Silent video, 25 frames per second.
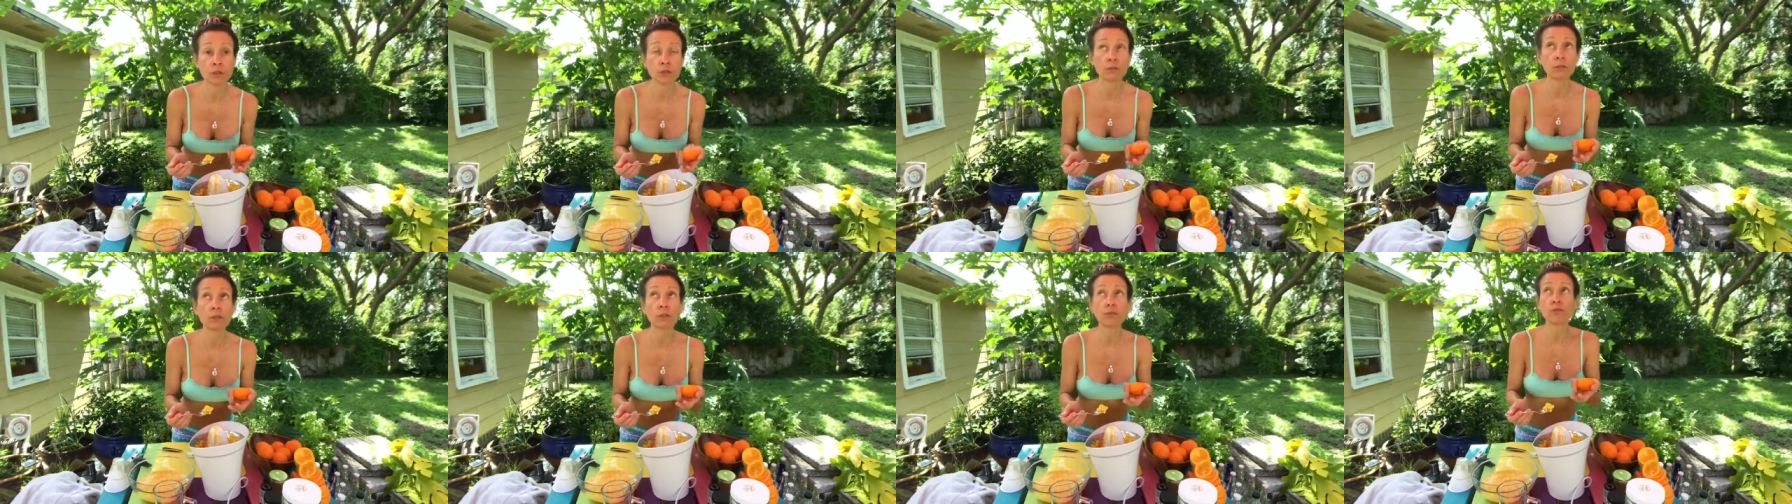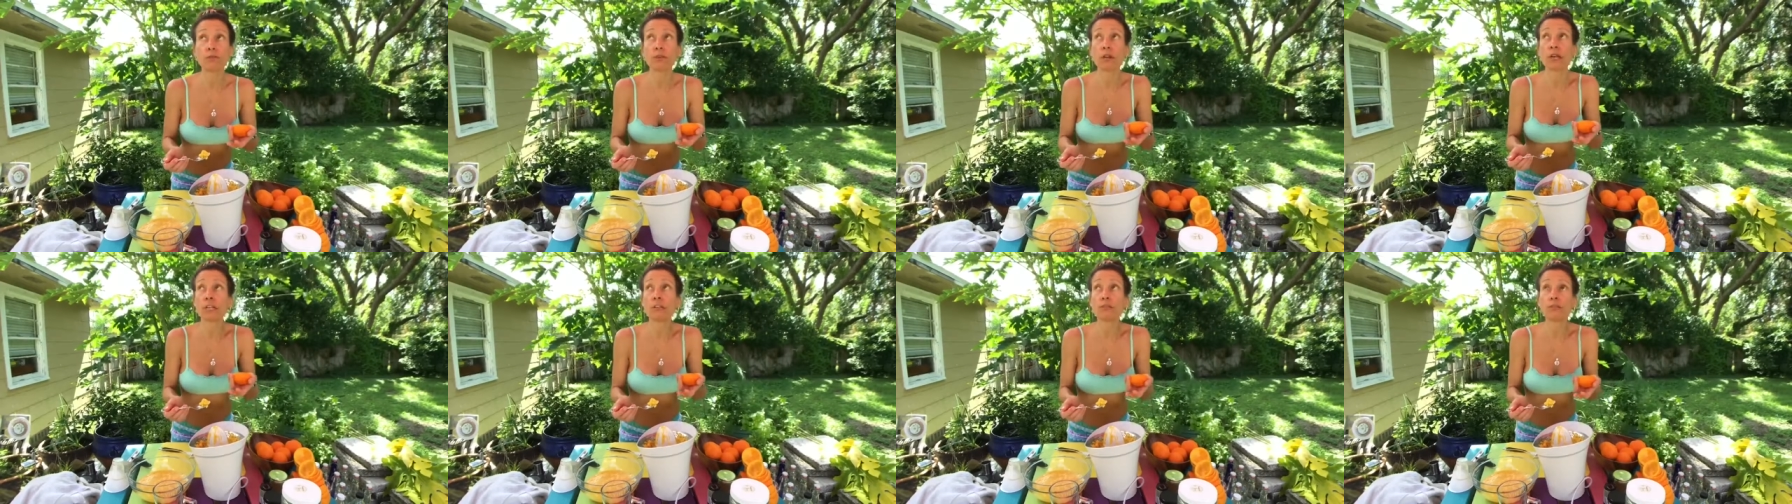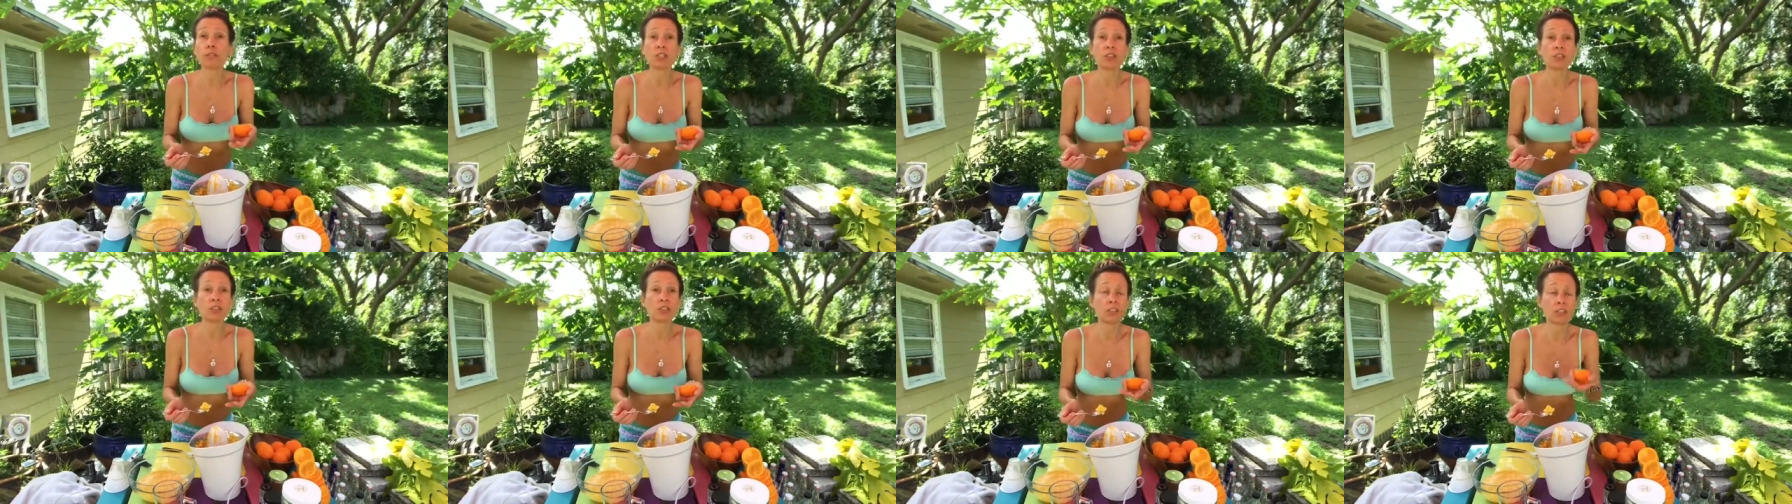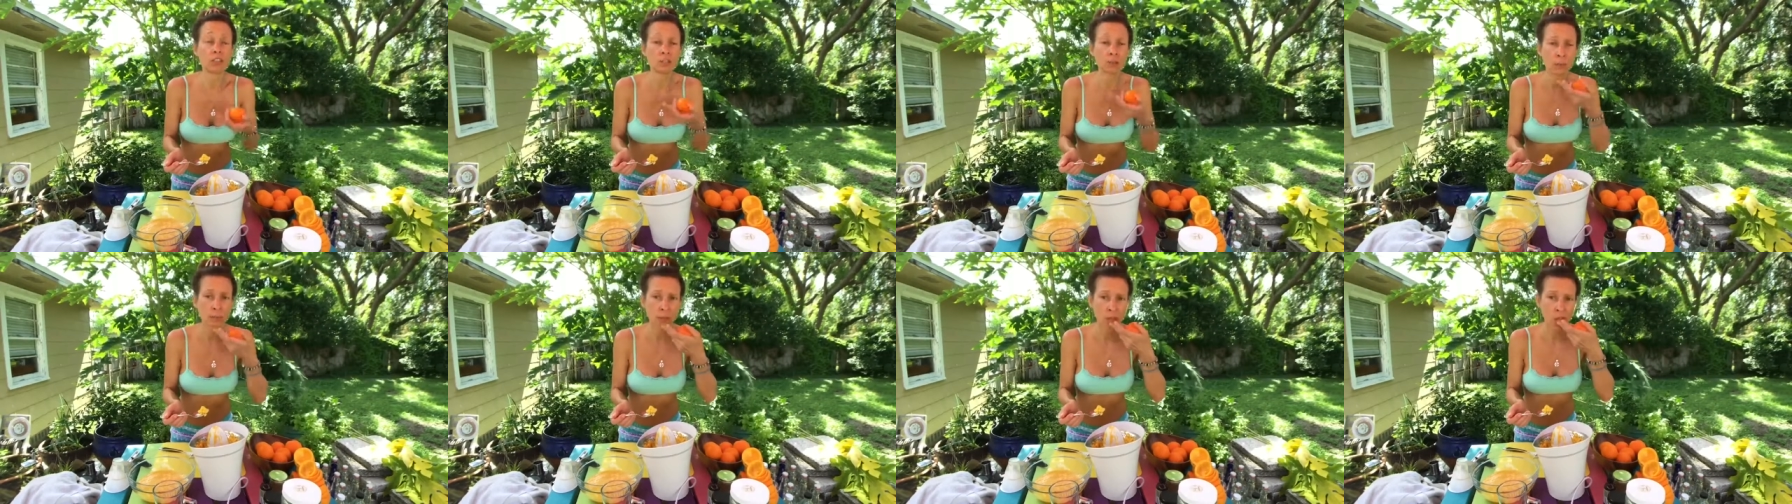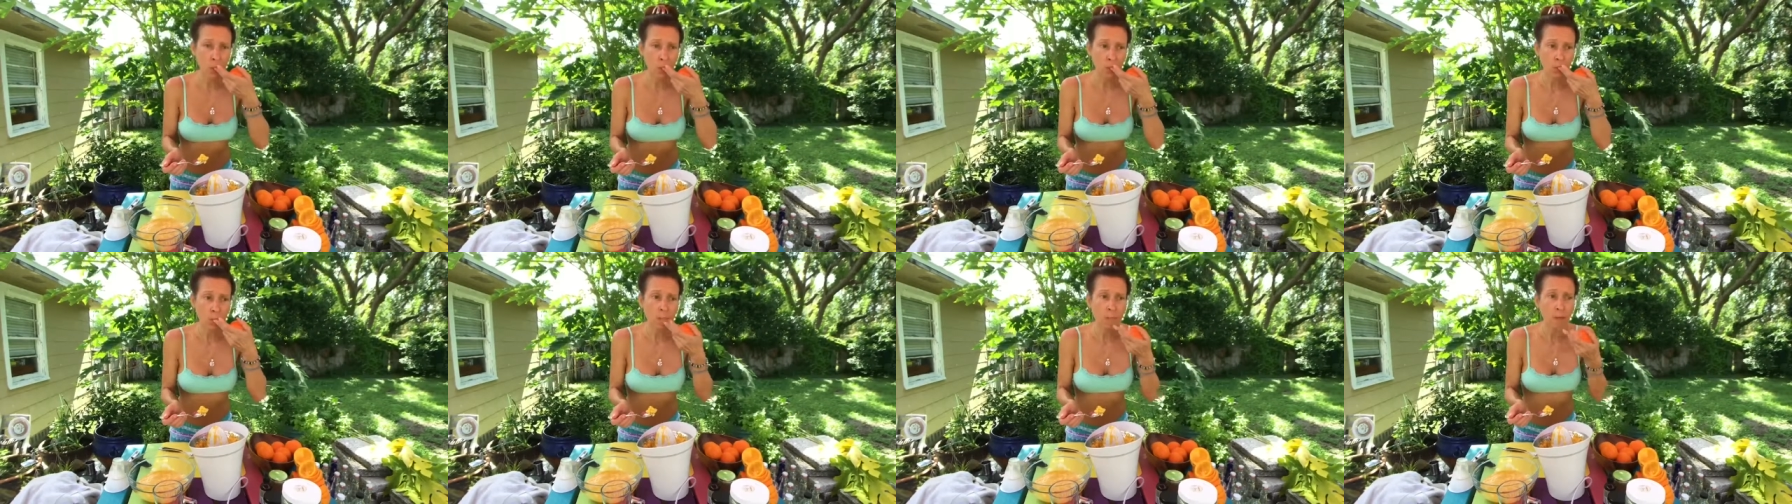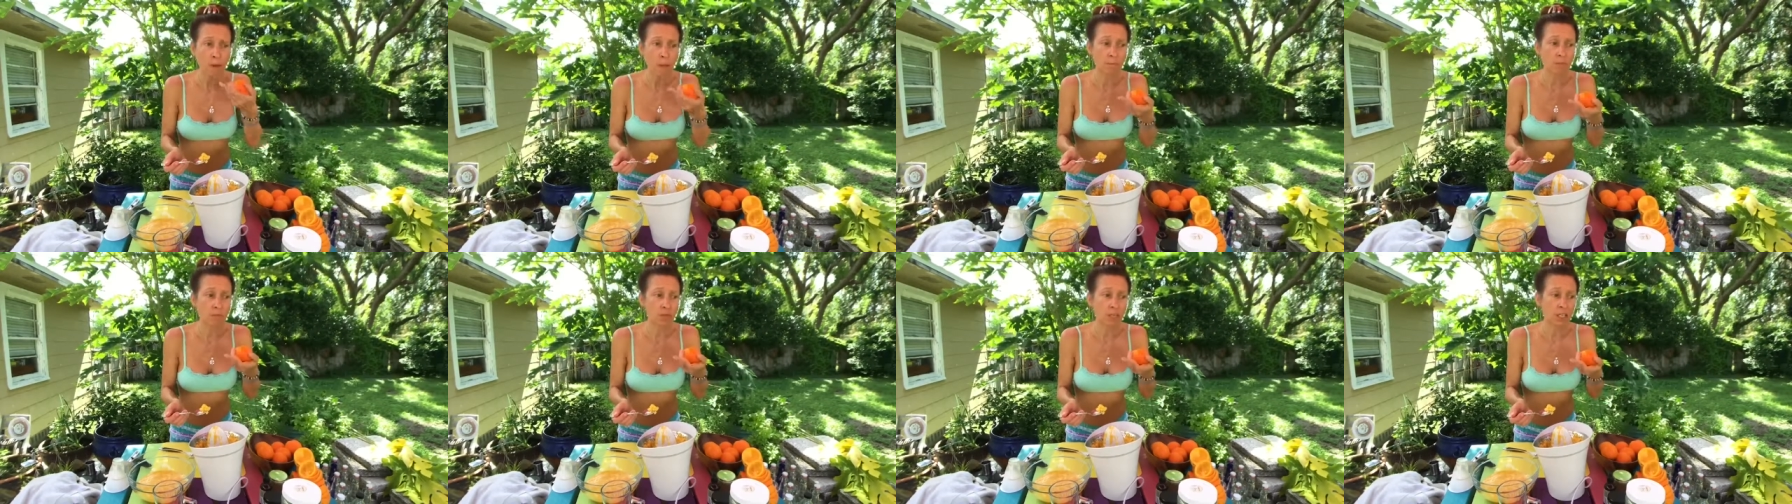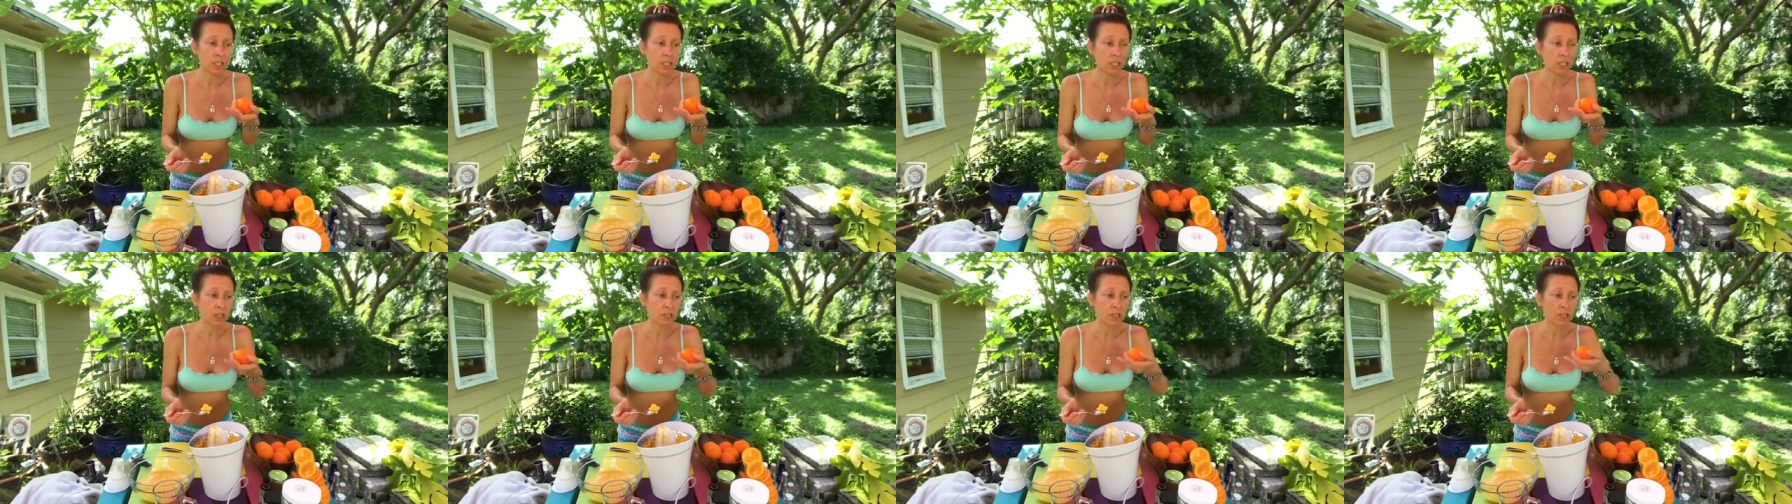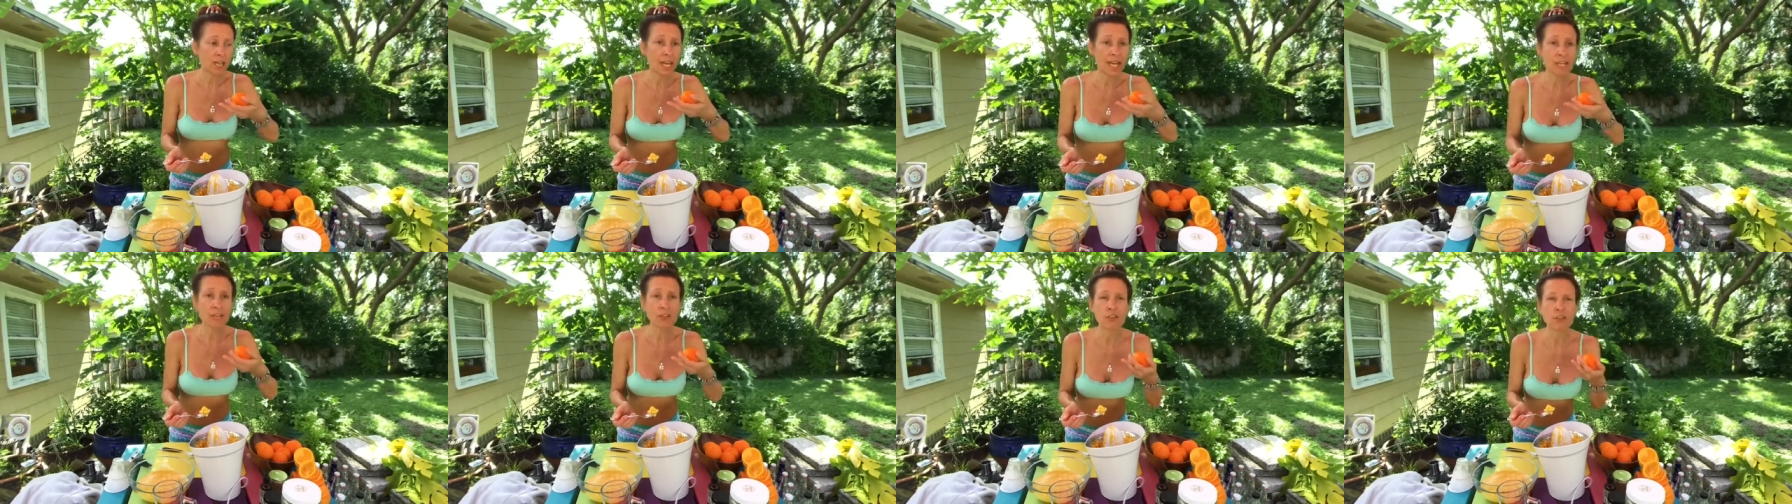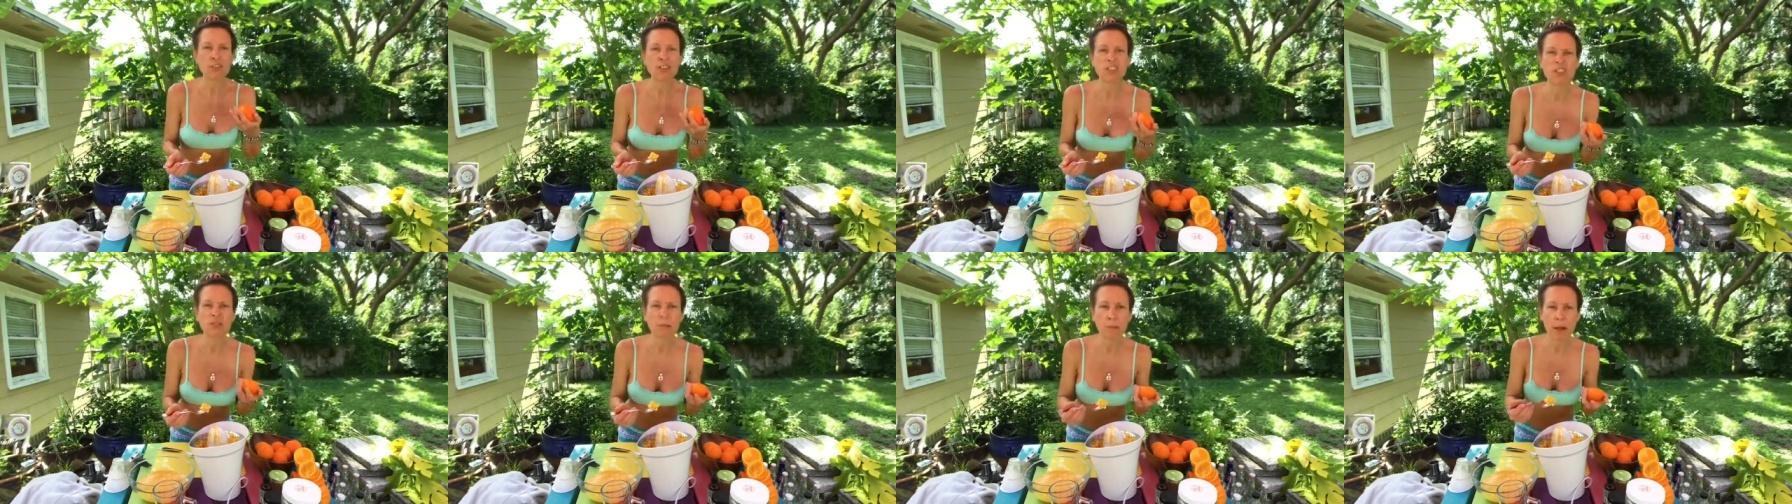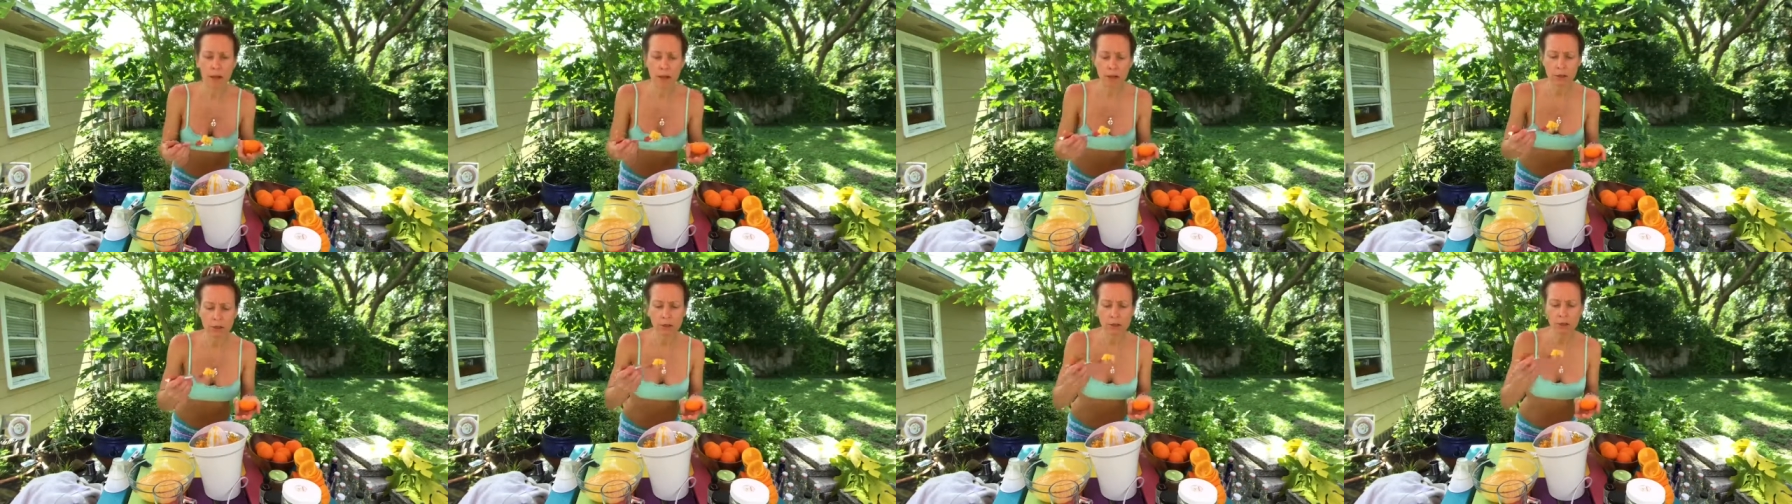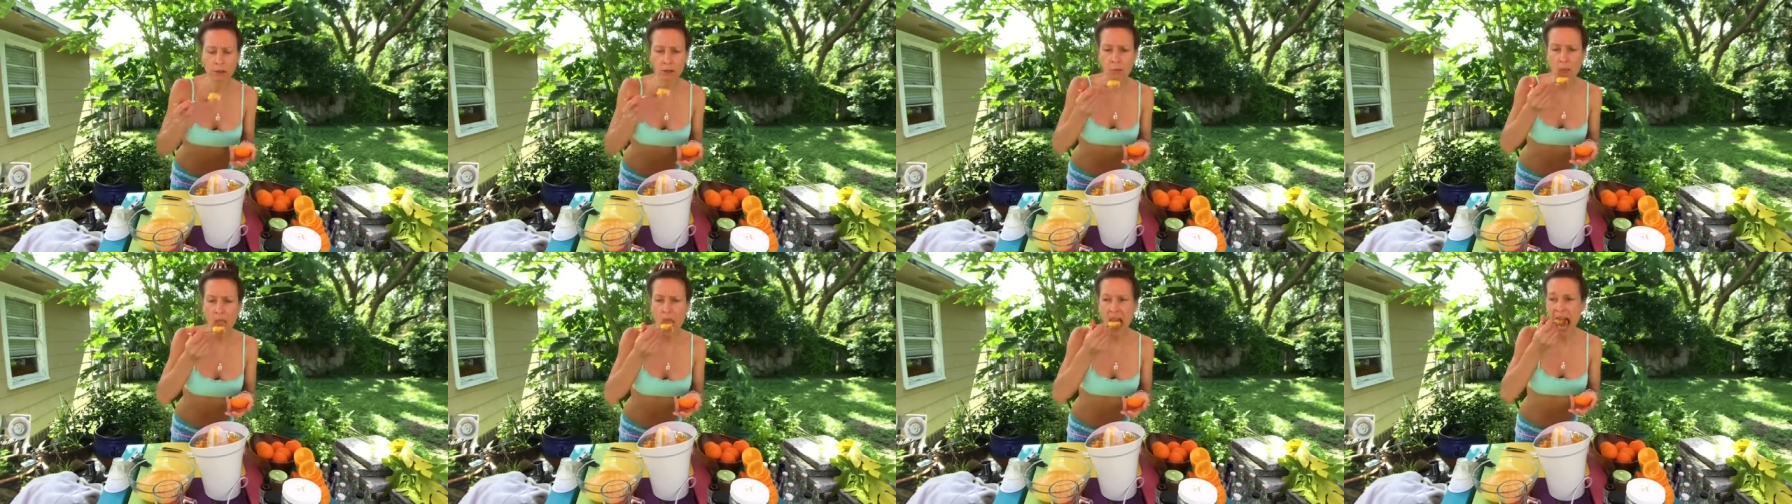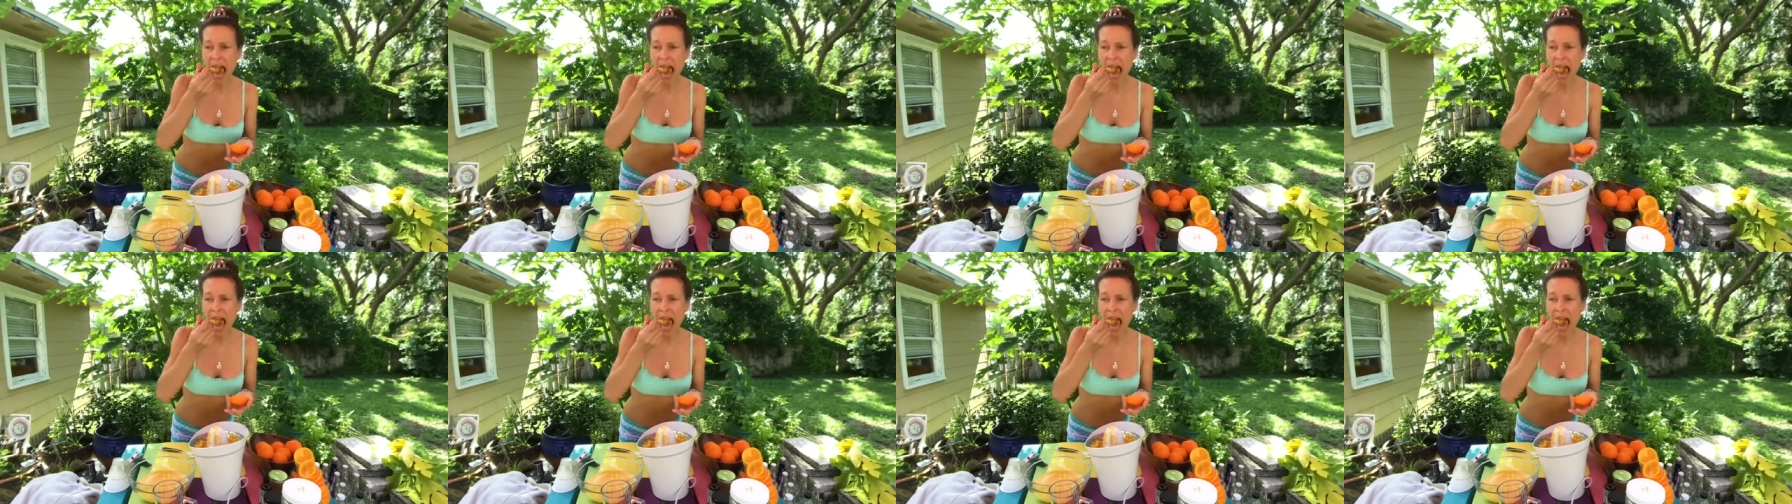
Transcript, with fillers: the fragrances, the taste, the smells.